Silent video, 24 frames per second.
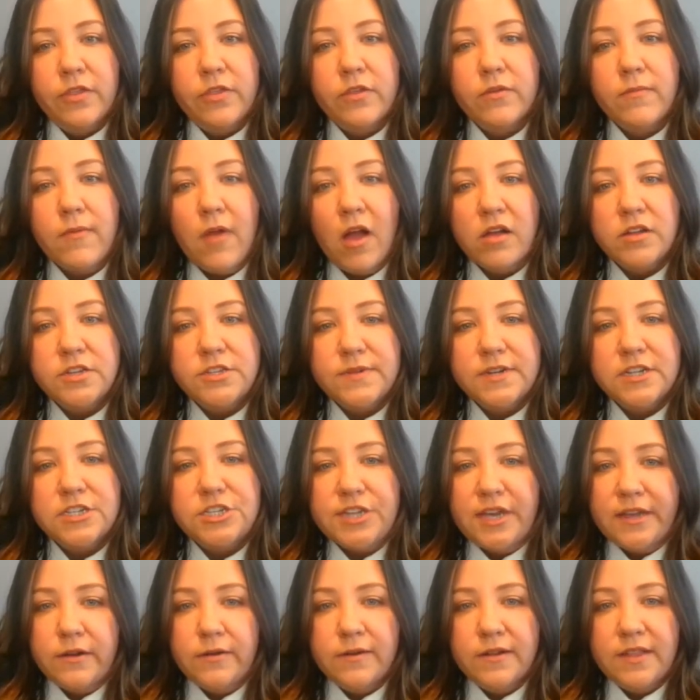The wrongdoer
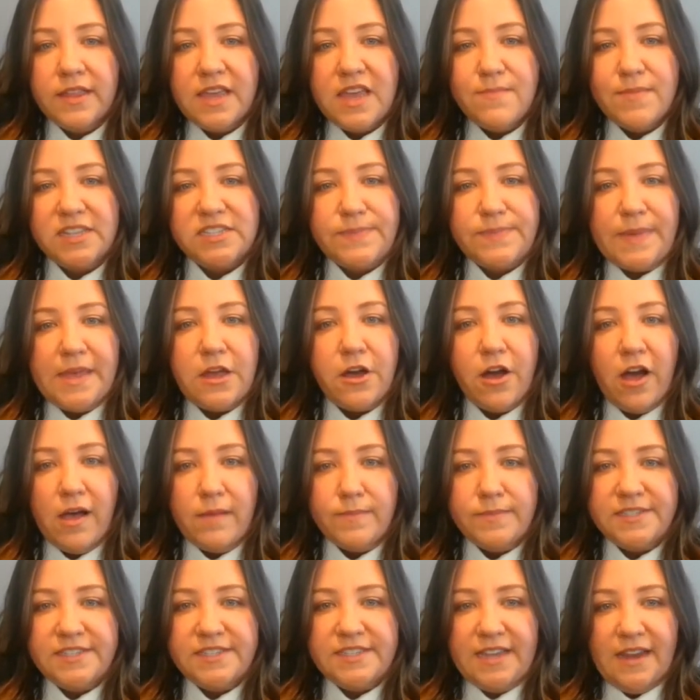generally must be
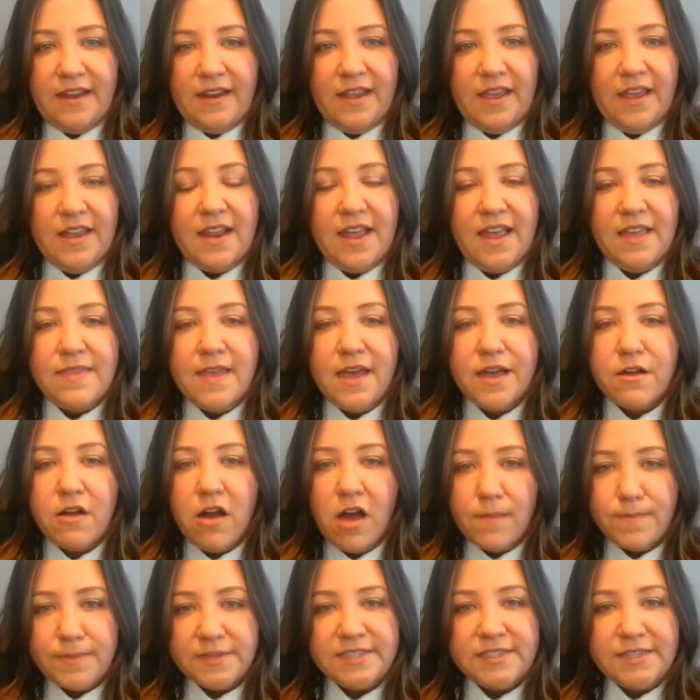compensated, and that
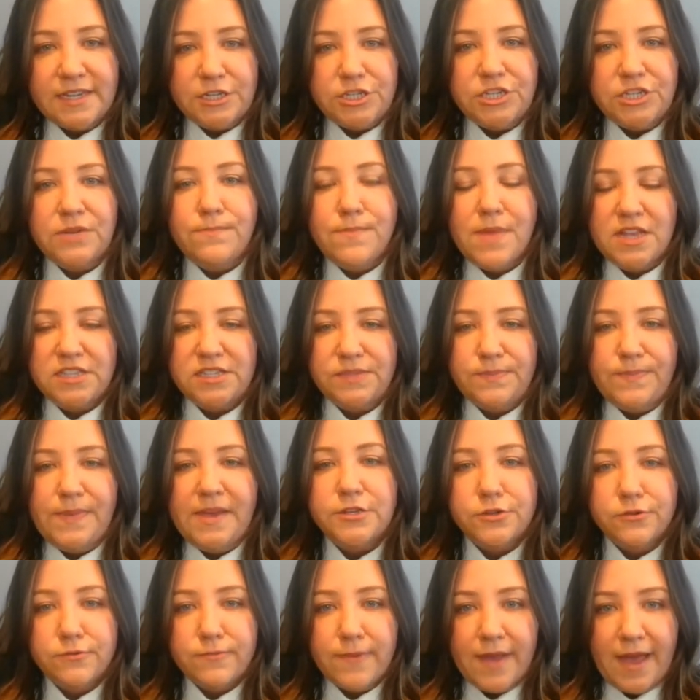compensation must
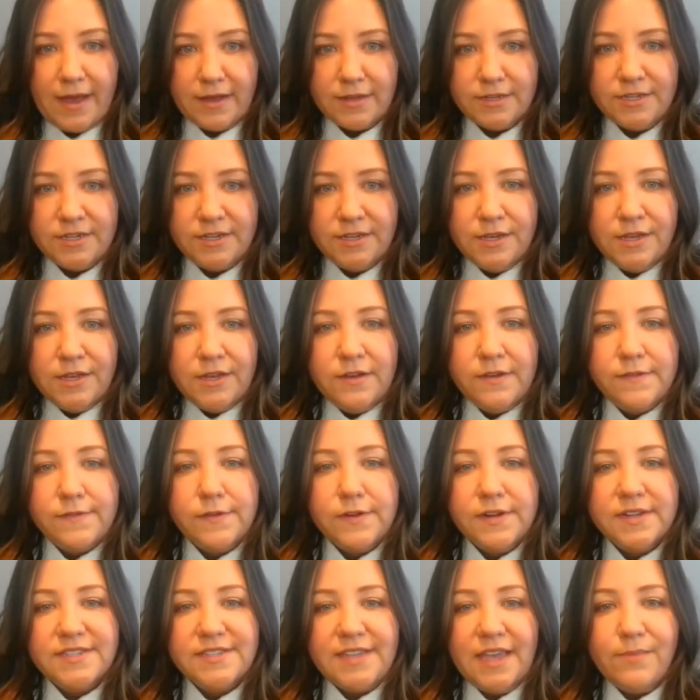be direct.
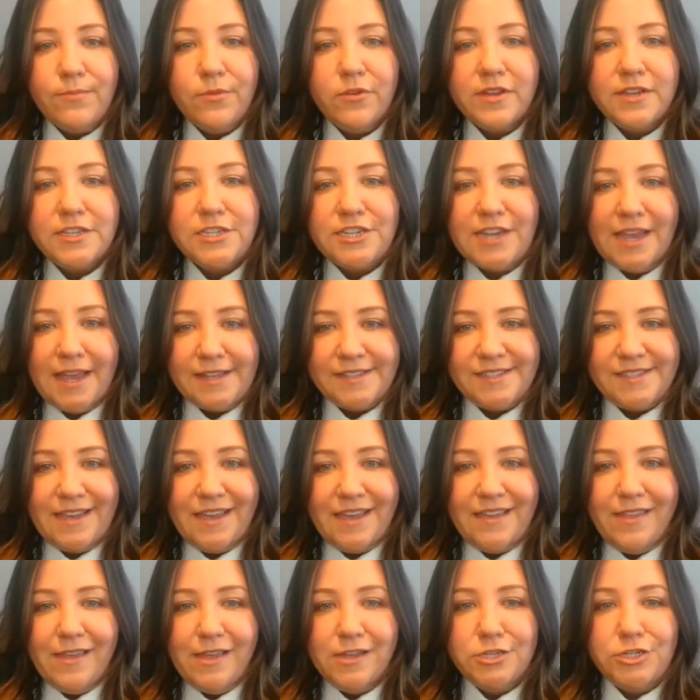For example, in
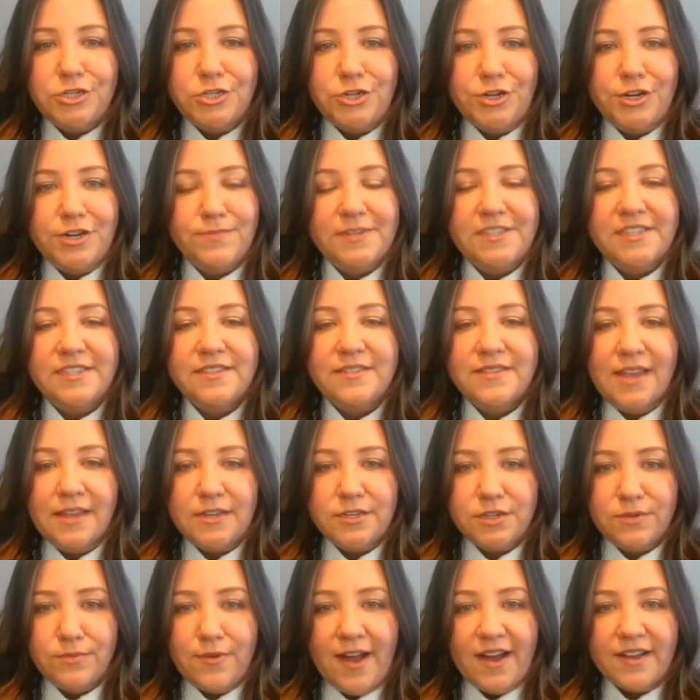Chansey, the insured was a
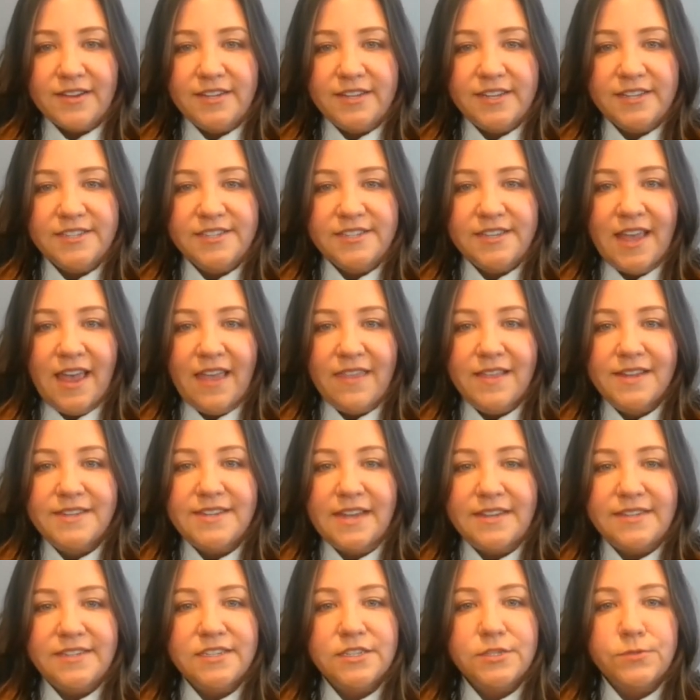dental practice, and the
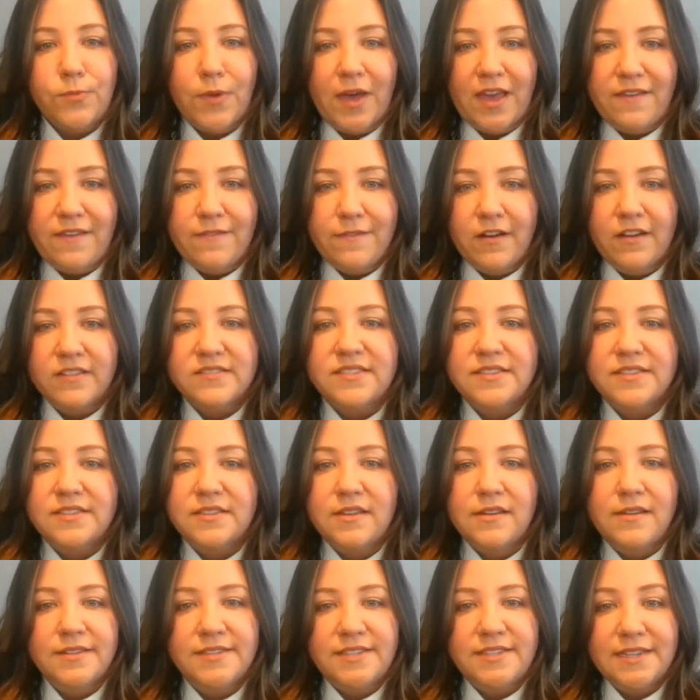dentist's wife caused
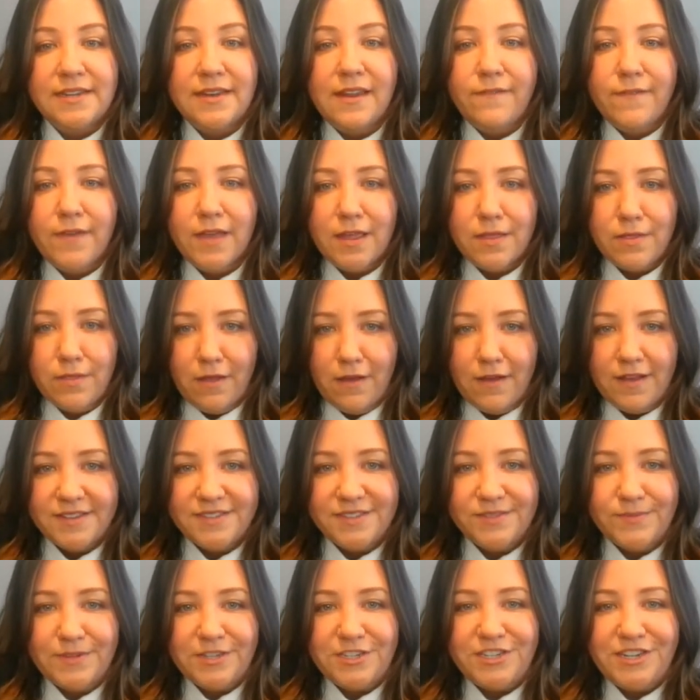a significant
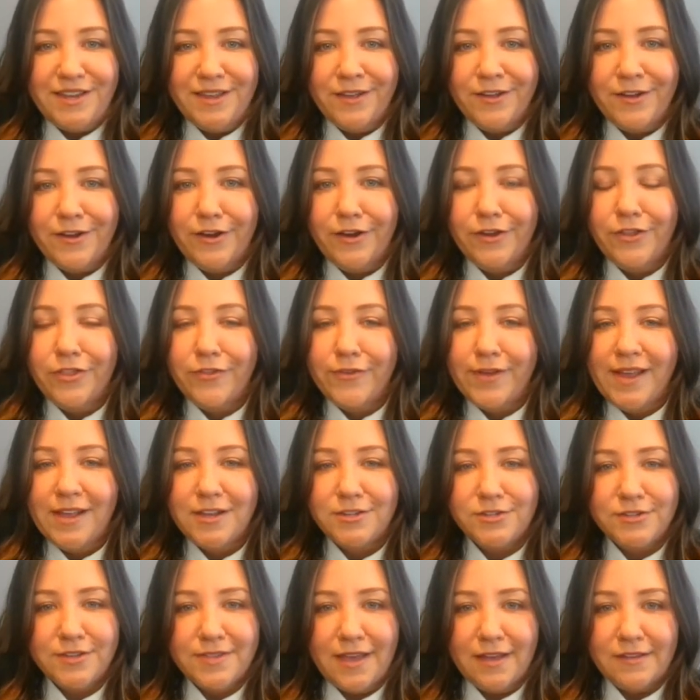loss when she incurred
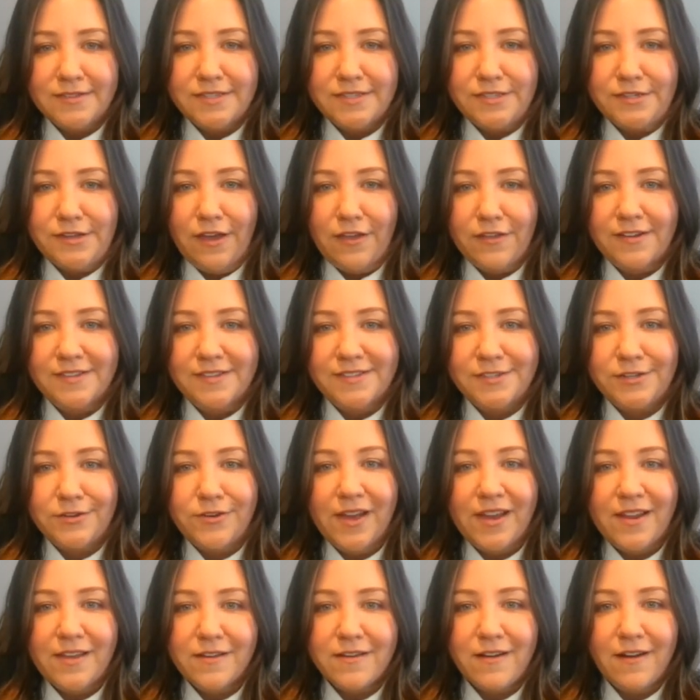$300,000 in
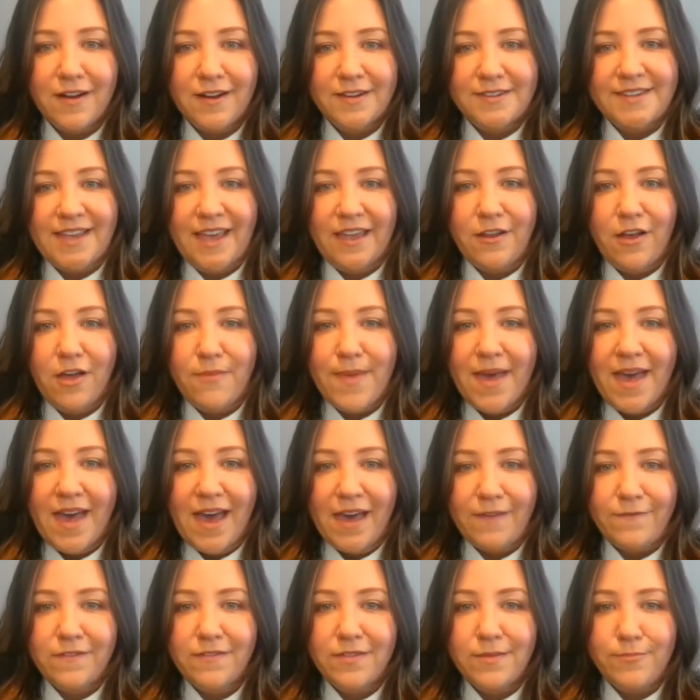credit card debt on
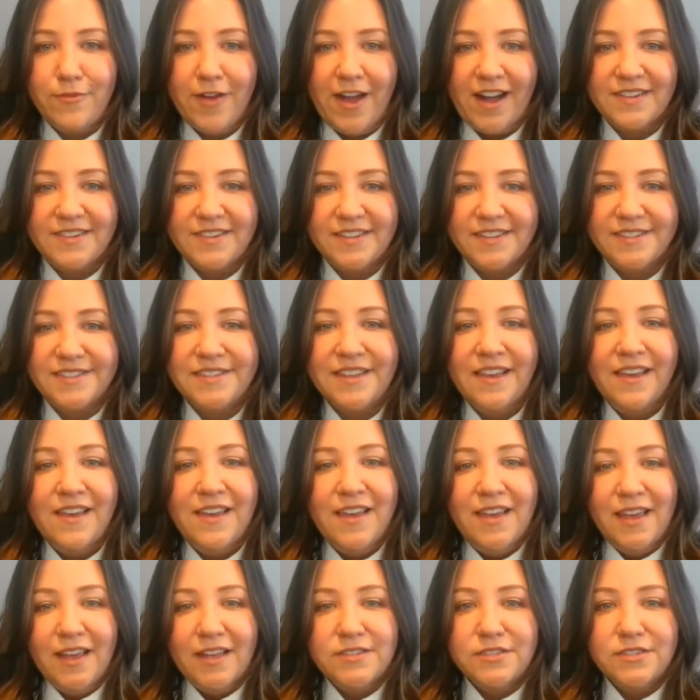behalf of the practice
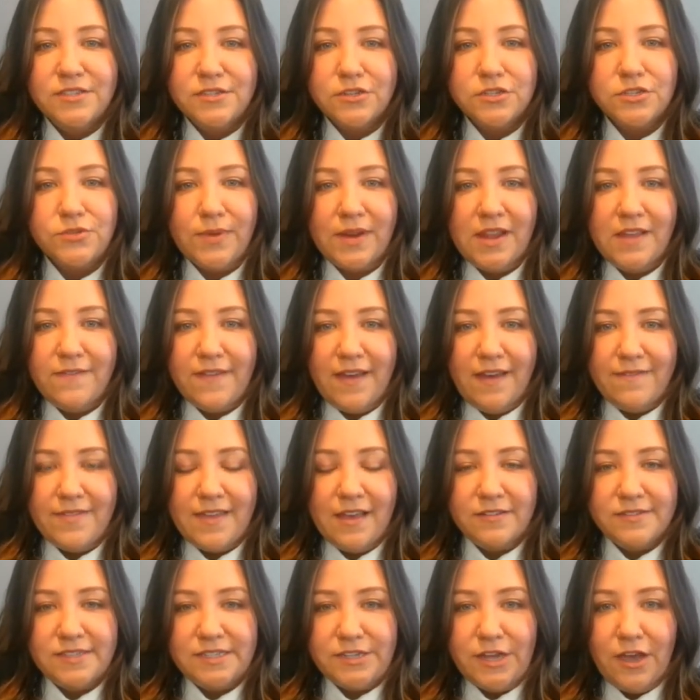and stole
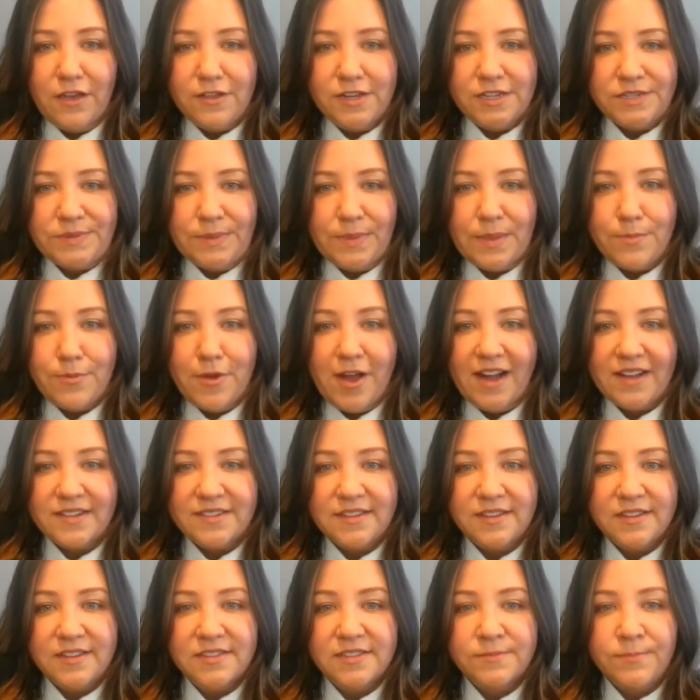$25,000 from the
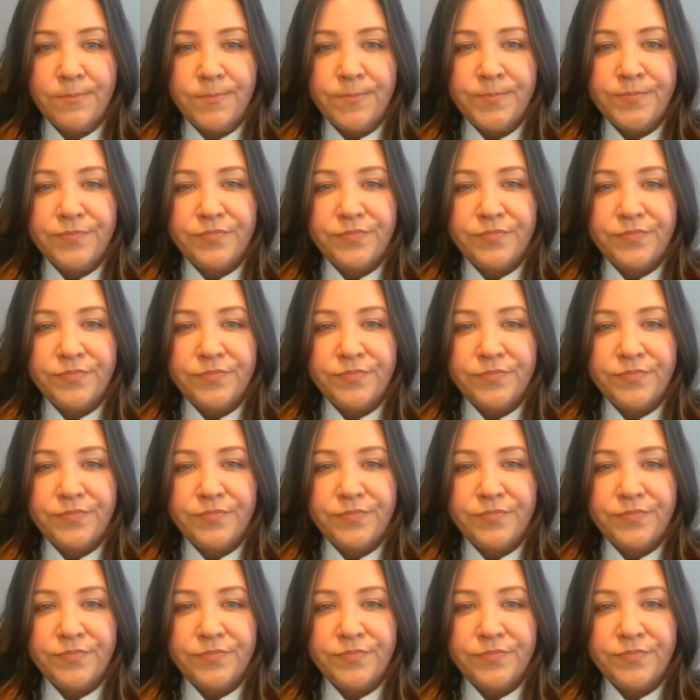practice.